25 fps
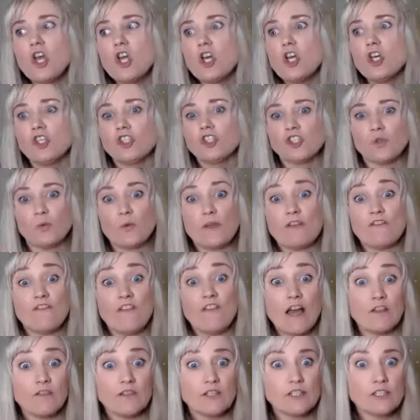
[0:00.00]
So we
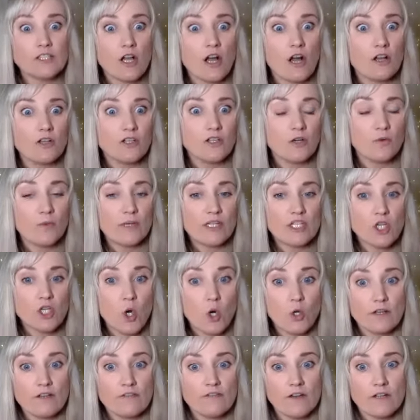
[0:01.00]
found this condo. We
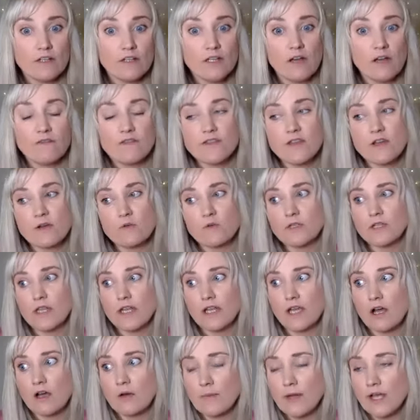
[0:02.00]
totally fell in love with it. We're
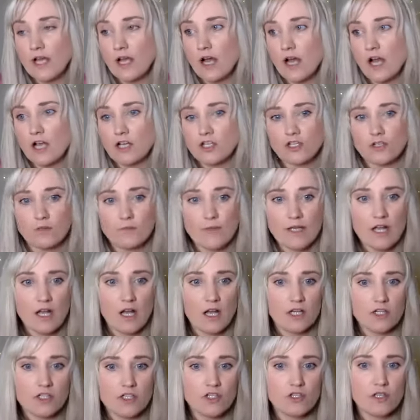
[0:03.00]
like, oh my
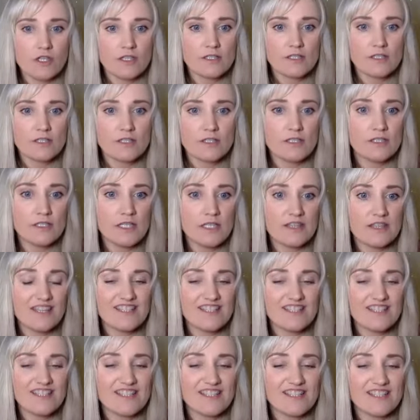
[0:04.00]
gosh, this is it. This
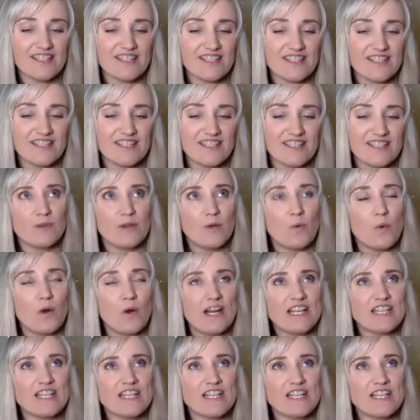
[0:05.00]
is it. And
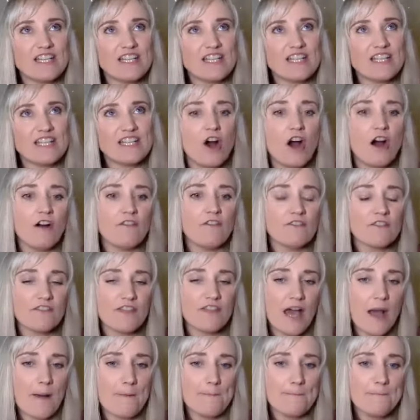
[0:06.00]
we wanted to make an
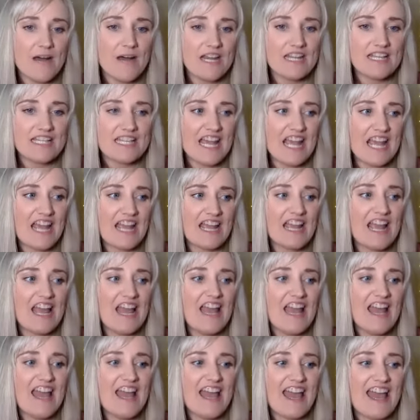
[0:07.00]
offer that Monday,
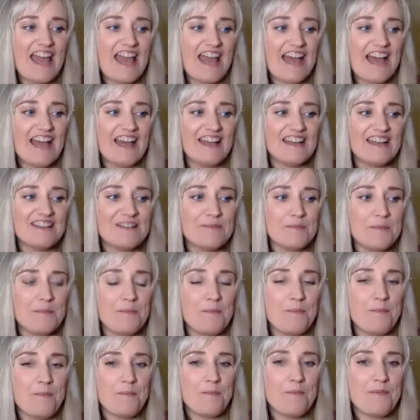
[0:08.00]
and
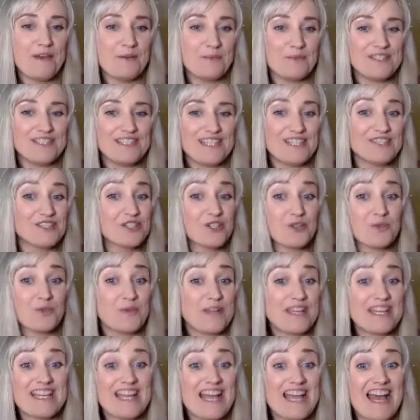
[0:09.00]
it was Easter
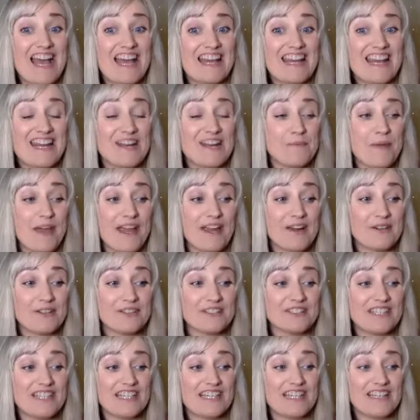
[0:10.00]
weekend. And
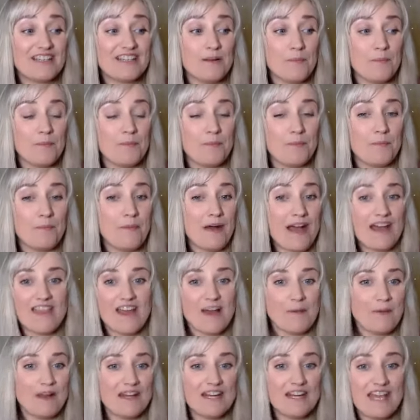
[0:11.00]
apparently by
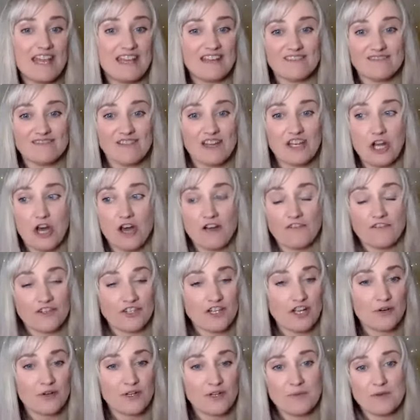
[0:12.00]
that Monday, an offer
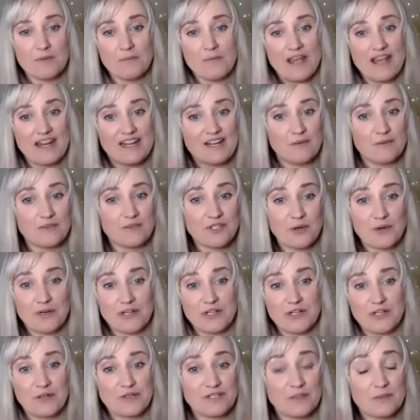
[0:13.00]
had already been made. It was already
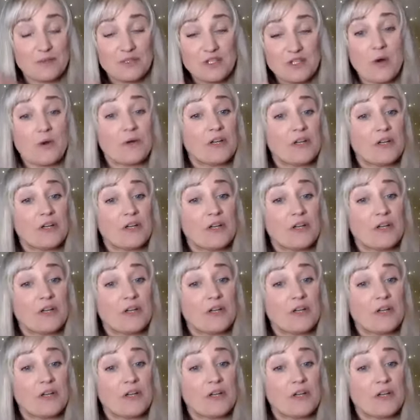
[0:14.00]
closed. It was already gone.
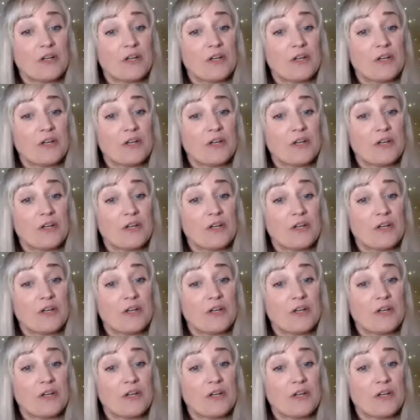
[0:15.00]
And we were like,